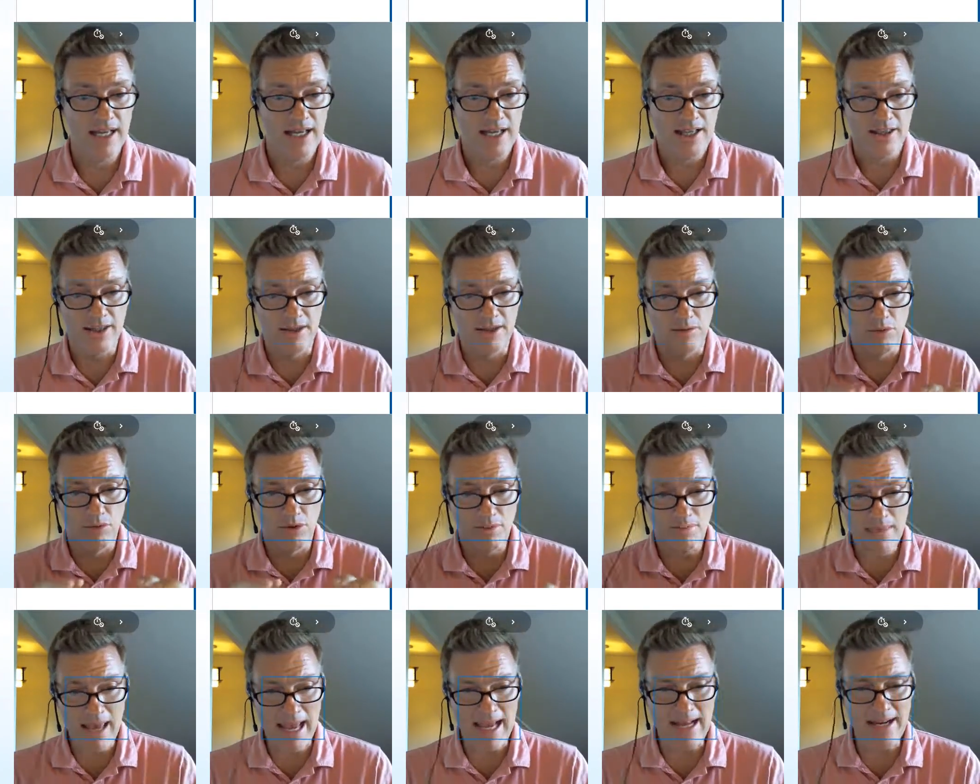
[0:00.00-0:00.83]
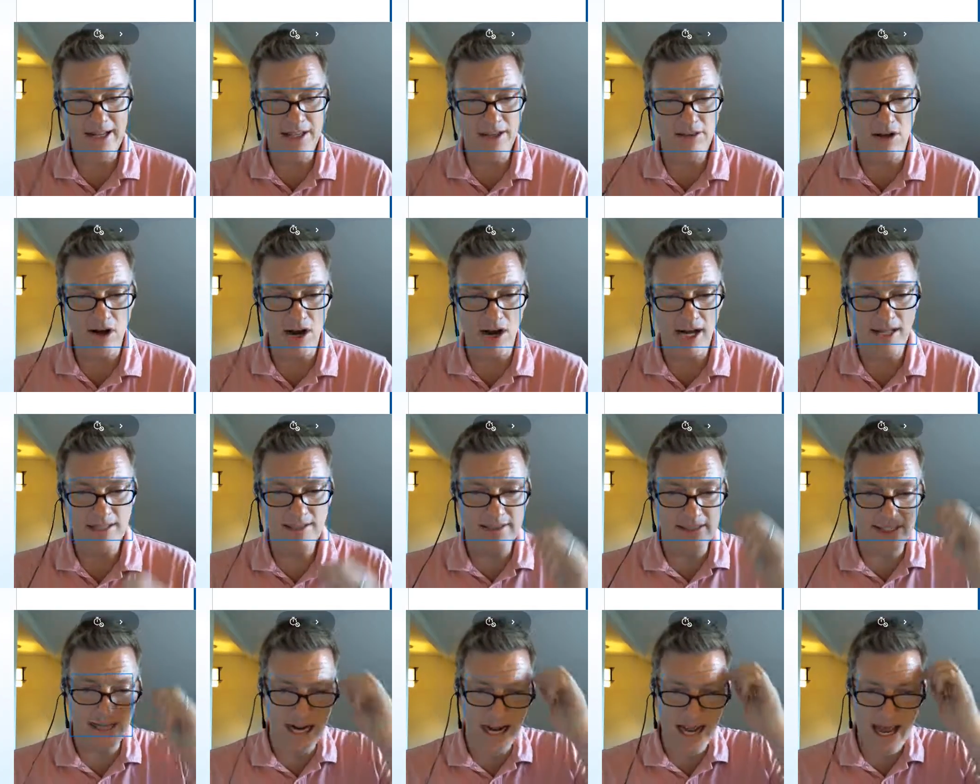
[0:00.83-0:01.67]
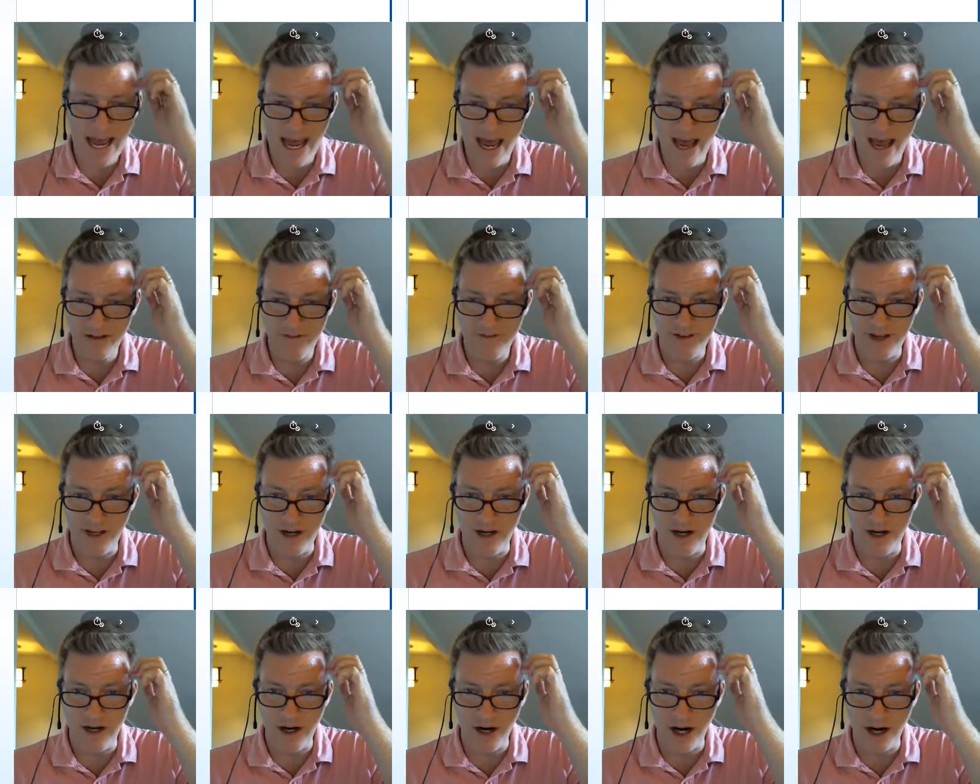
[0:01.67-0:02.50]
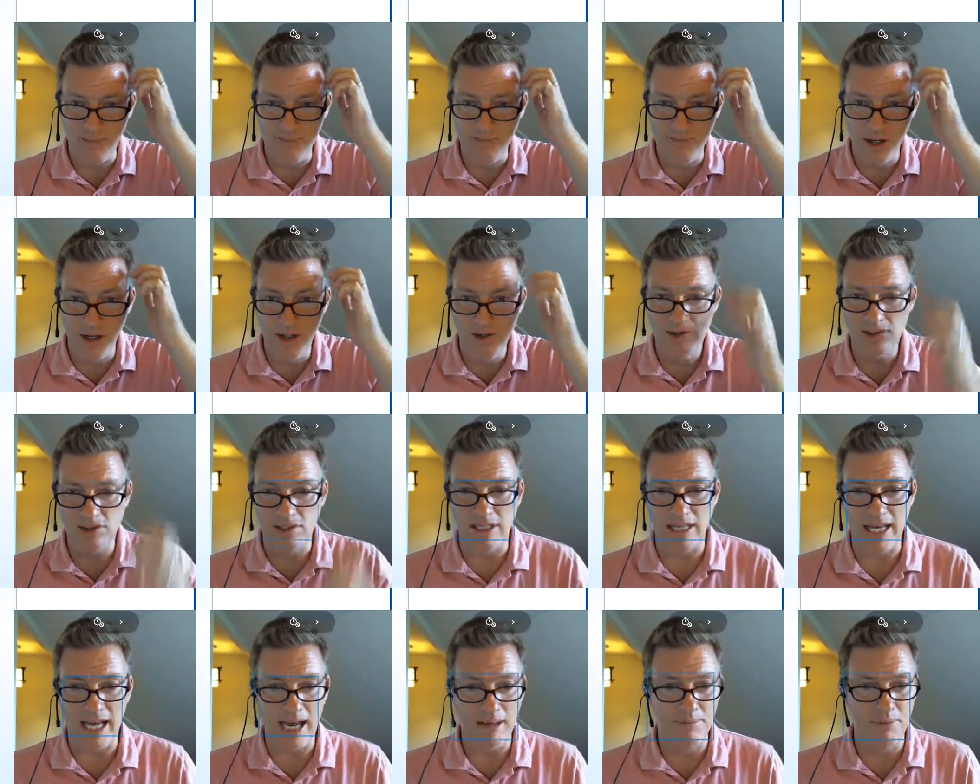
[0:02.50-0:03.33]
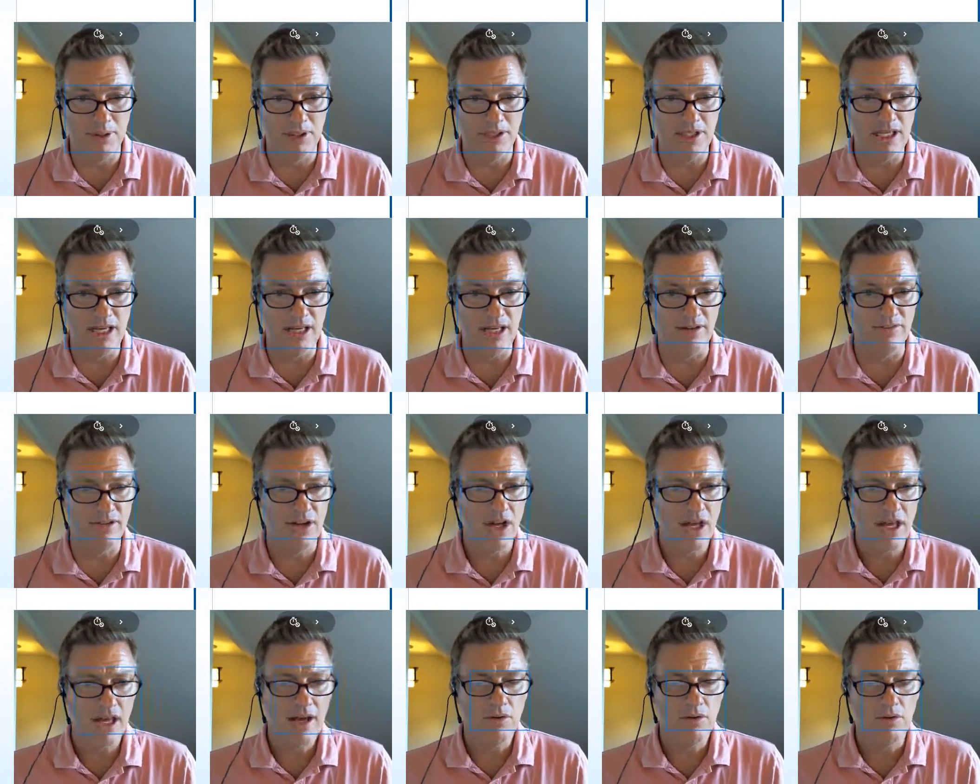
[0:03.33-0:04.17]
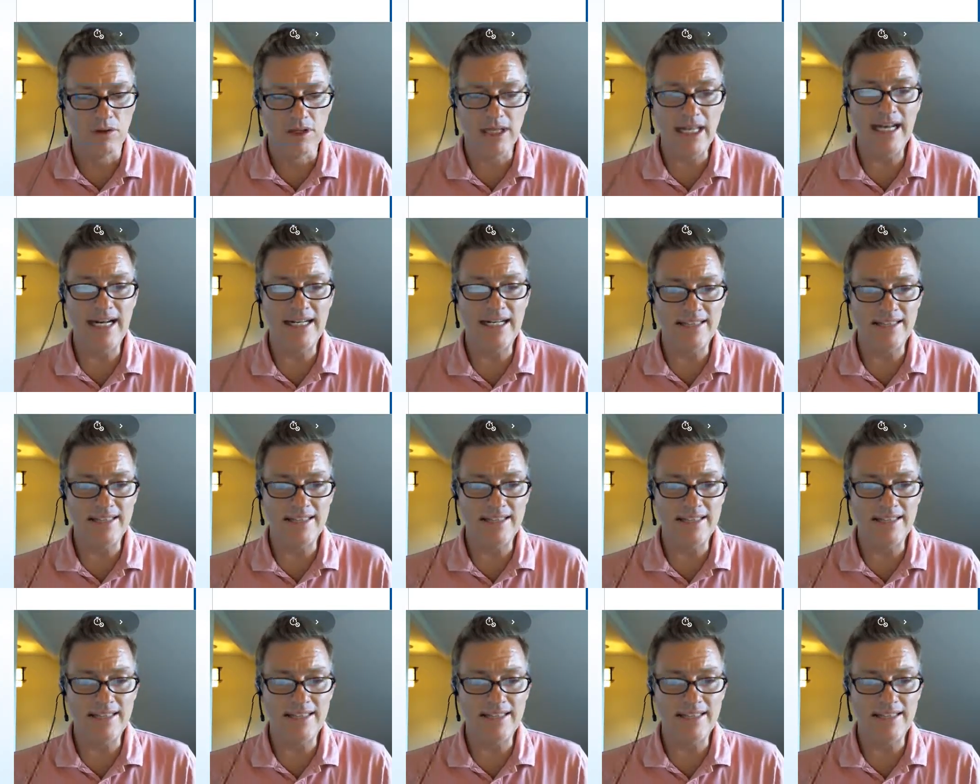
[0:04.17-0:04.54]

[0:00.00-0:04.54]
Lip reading: The remaining thoughts that I have here are mostly, I believe, related